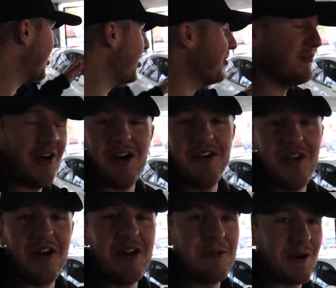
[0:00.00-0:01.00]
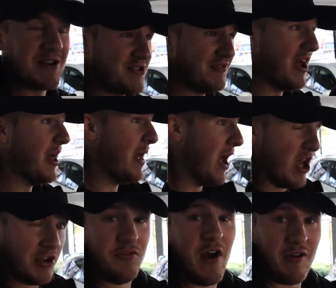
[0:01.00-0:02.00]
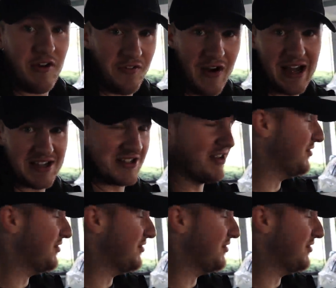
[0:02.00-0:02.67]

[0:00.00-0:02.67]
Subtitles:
I am very, very impressed with it. It's very fast,